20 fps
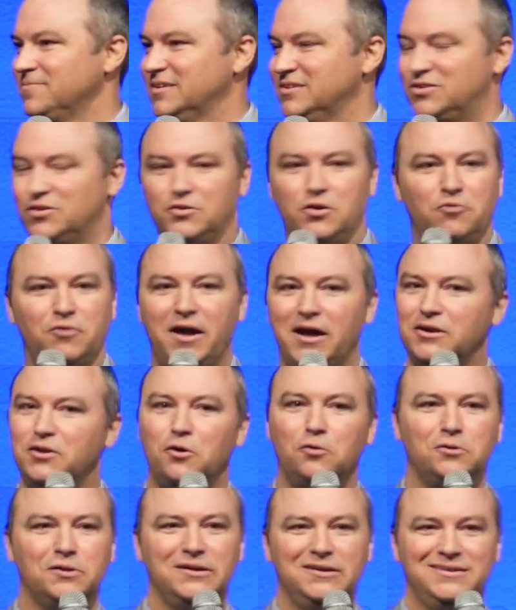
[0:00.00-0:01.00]
So don't act
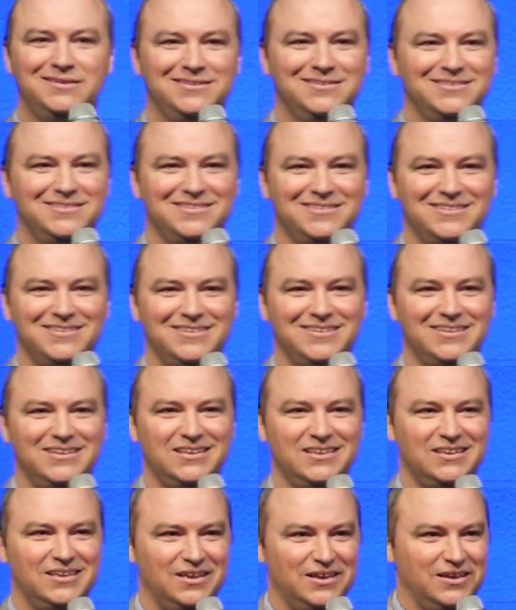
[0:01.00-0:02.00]
holy.
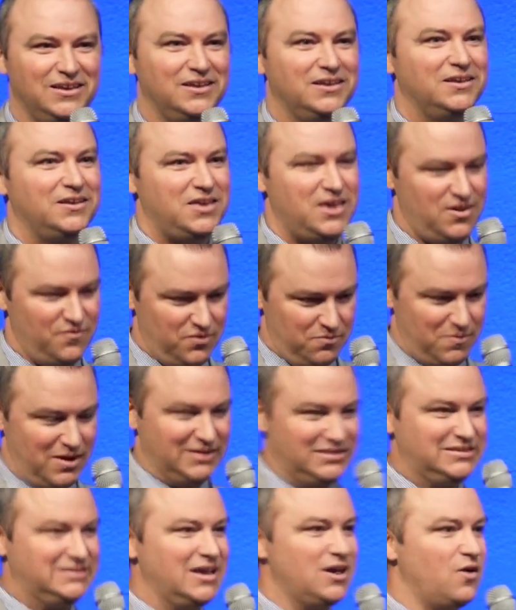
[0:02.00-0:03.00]
Even
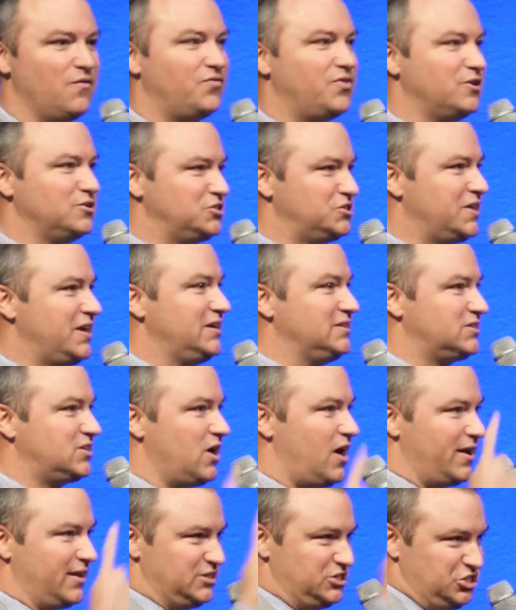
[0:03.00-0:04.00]
myself, there's things
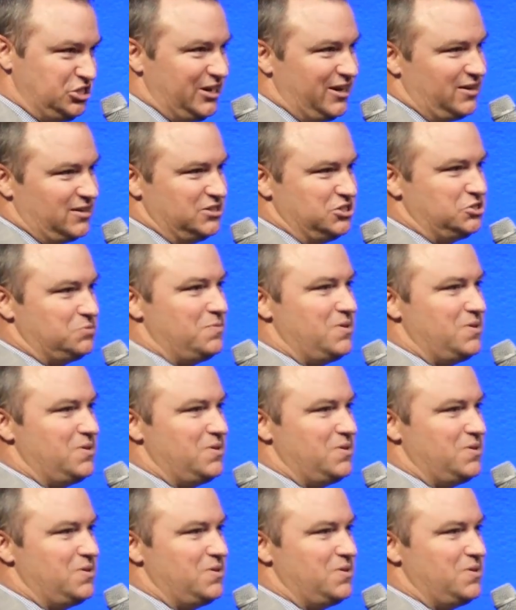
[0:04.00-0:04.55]
God has challenged